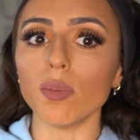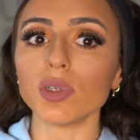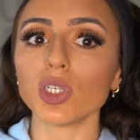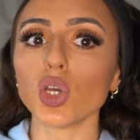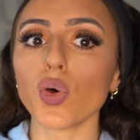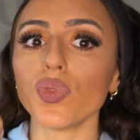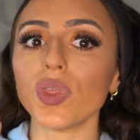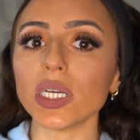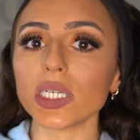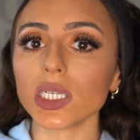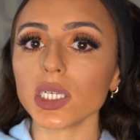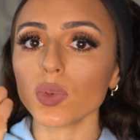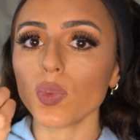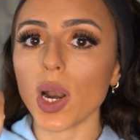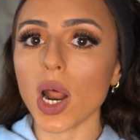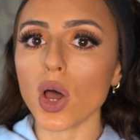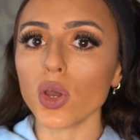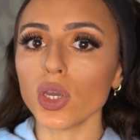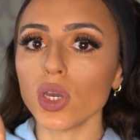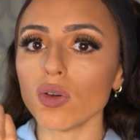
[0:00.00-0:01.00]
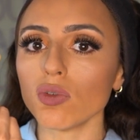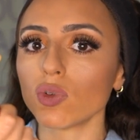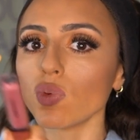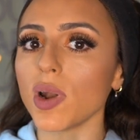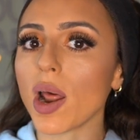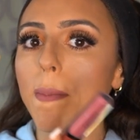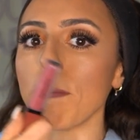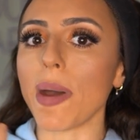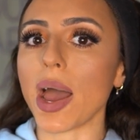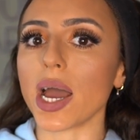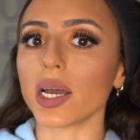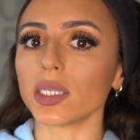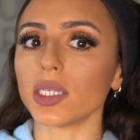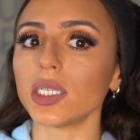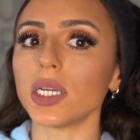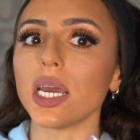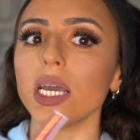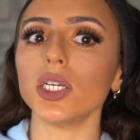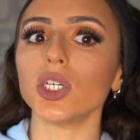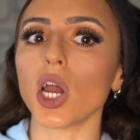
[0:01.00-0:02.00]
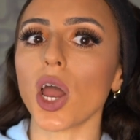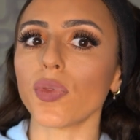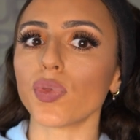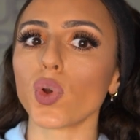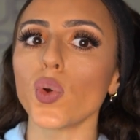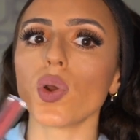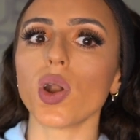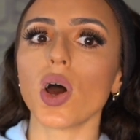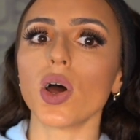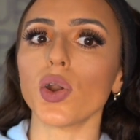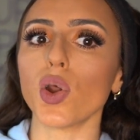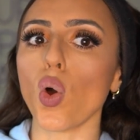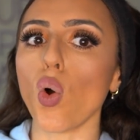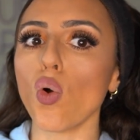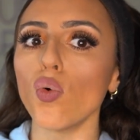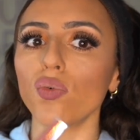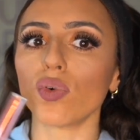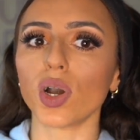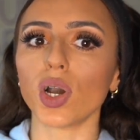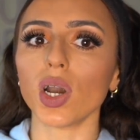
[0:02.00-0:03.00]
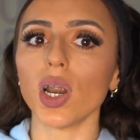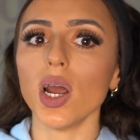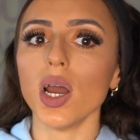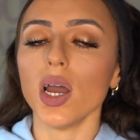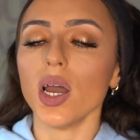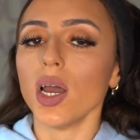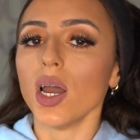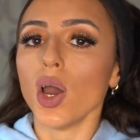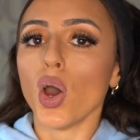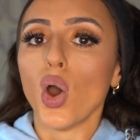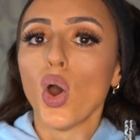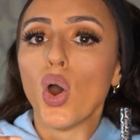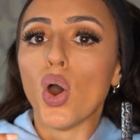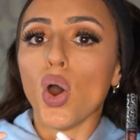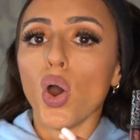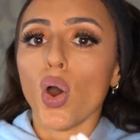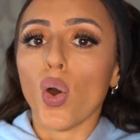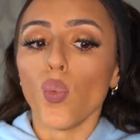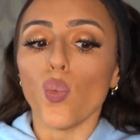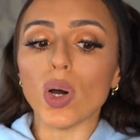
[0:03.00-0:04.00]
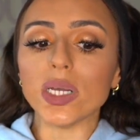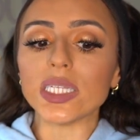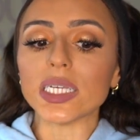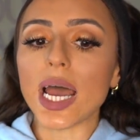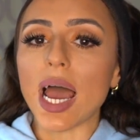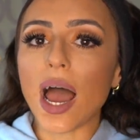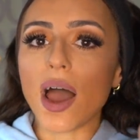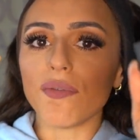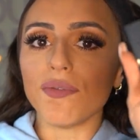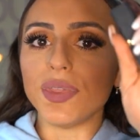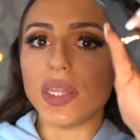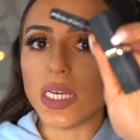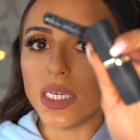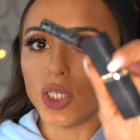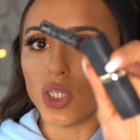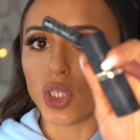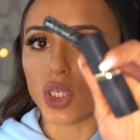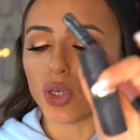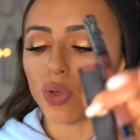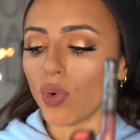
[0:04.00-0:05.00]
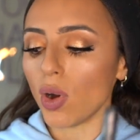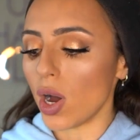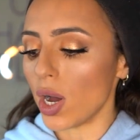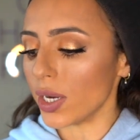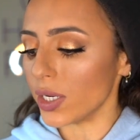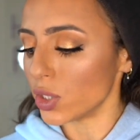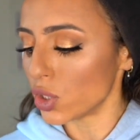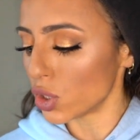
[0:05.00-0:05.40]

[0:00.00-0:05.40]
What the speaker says: So this is what I'll use when I'm backstage. I throw it on over once I have these two on.